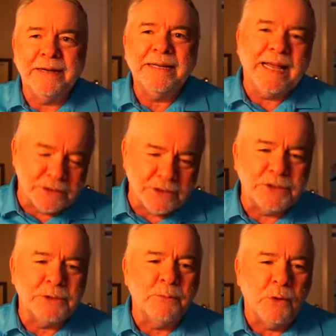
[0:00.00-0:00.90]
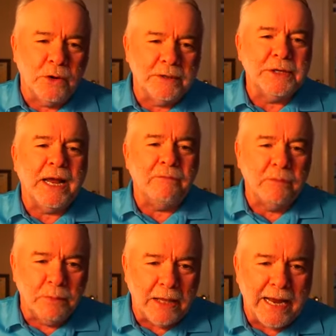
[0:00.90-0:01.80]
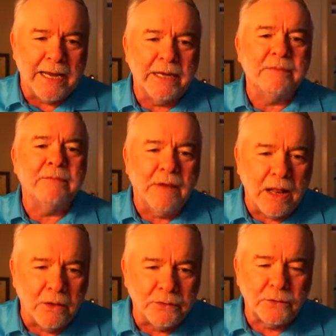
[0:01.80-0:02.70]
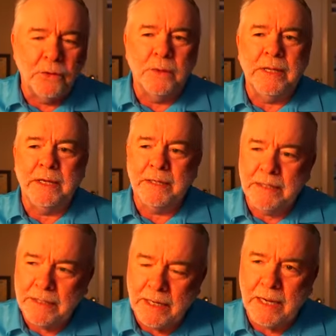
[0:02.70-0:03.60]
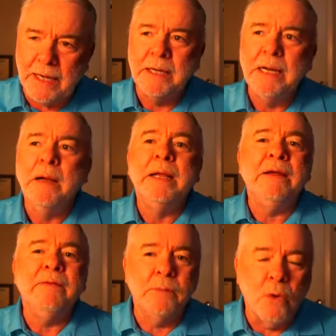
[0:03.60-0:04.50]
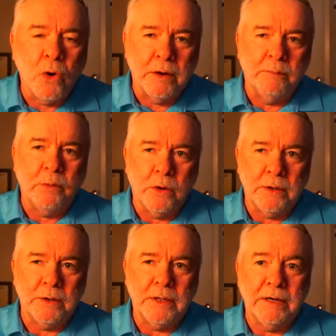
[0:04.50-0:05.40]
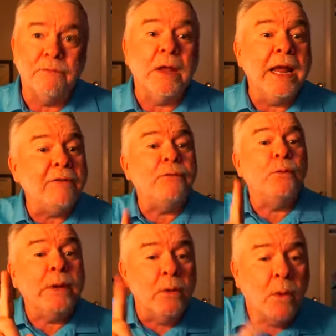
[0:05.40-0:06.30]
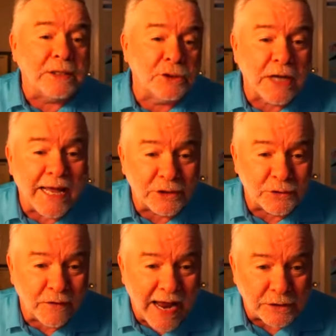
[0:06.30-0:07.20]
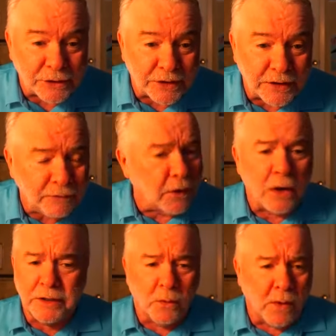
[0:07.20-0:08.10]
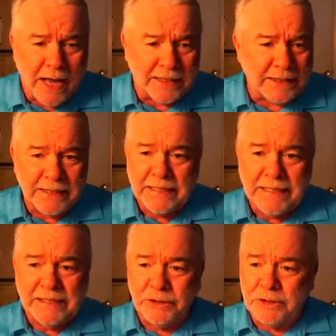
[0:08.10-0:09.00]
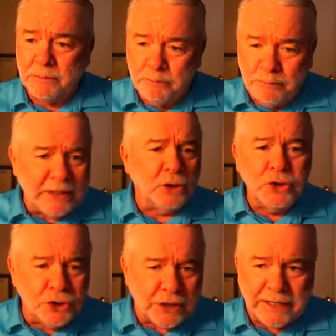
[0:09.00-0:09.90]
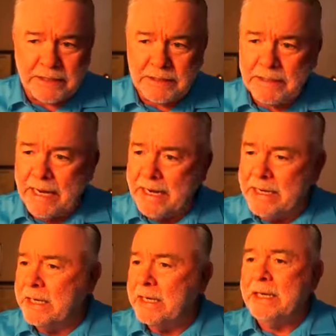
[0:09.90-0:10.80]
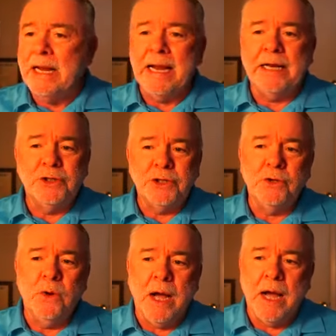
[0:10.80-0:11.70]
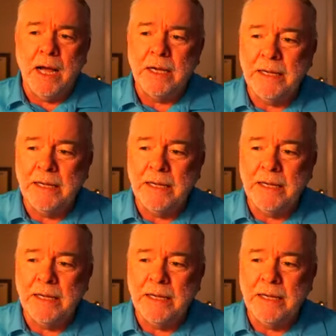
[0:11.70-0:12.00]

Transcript: yes, it's important to have a plan, follow through with it. Uh, even more important, if if we want satisfaction, if all you want is to build shit and and to uh,